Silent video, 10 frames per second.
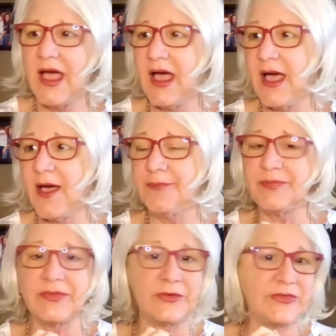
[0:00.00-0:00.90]

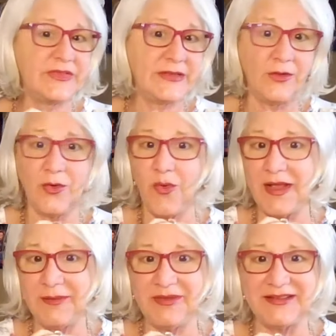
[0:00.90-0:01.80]
Um, there's still
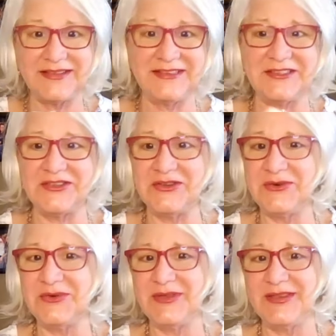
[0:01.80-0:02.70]
quite a bit to
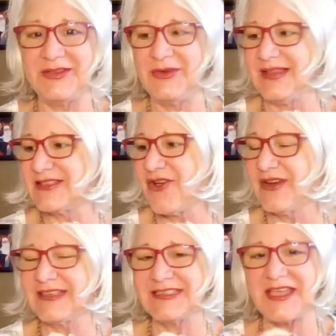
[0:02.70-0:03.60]
do. You, it's
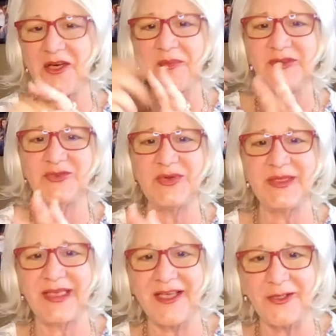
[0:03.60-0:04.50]
hard to tell
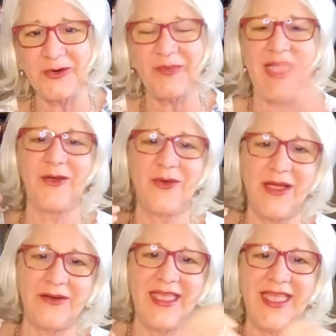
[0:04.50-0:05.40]
between the colored
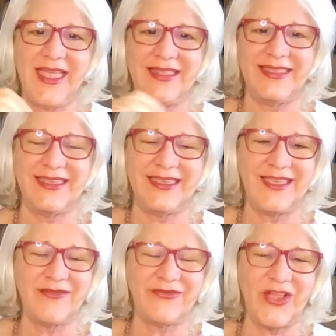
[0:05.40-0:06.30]
background and the
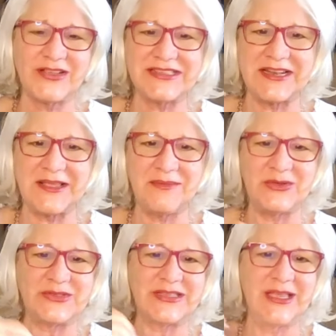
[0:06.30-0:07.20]
uh, floss that I'm
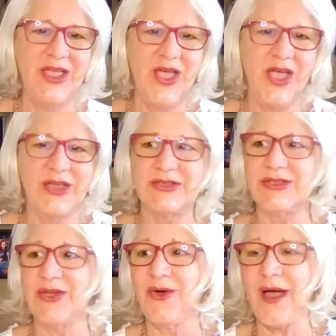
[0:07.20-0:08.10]
using.
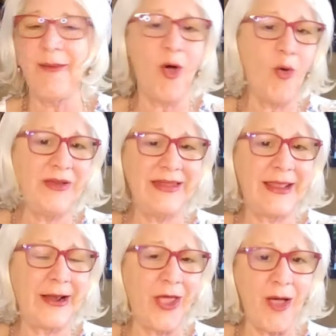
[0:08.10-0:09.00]
So I'm hoping to
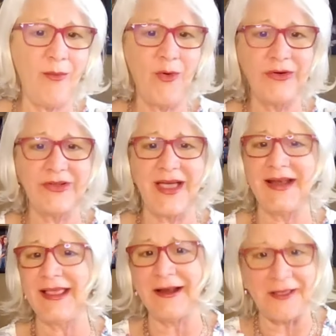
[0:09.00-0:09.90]
get a lot more
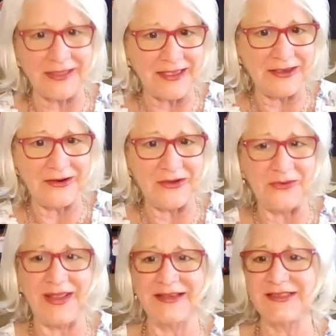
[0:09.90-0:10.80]
done, and I'll let you
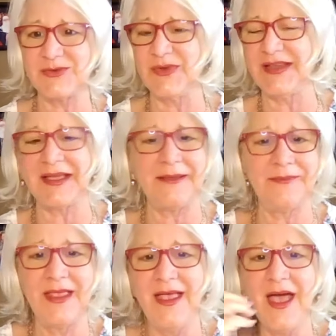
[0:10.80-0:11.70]
know next week. I'm,
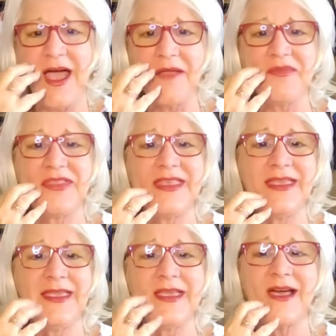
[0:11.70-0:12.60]
I'm
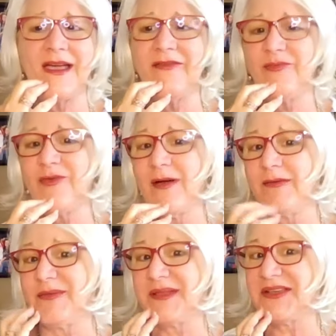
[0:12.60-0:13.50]
thinking I've
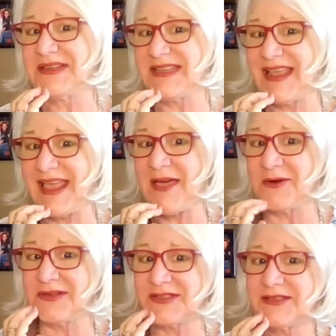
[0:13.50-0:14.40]
probably got ten
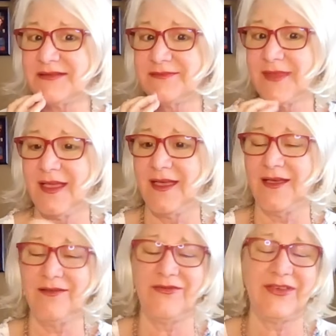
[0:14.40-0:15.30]
hours
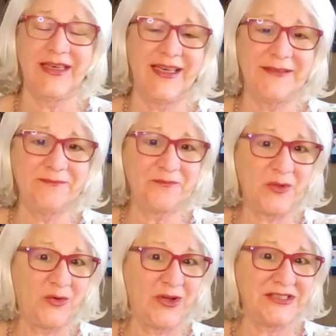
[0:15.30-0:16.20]
of uh,
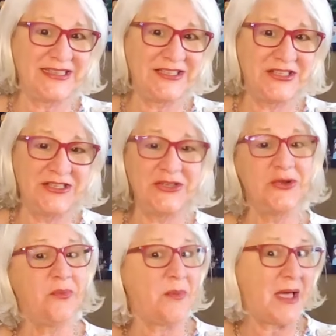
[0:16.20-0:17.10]
cross stitching to
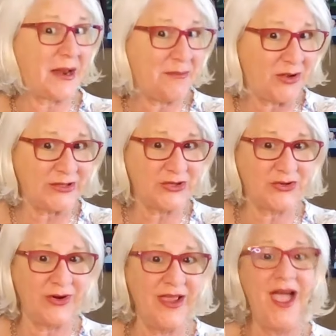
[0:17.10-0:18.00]
do, but I'm not
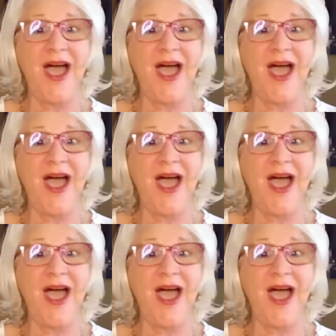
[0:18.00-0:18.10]
sure.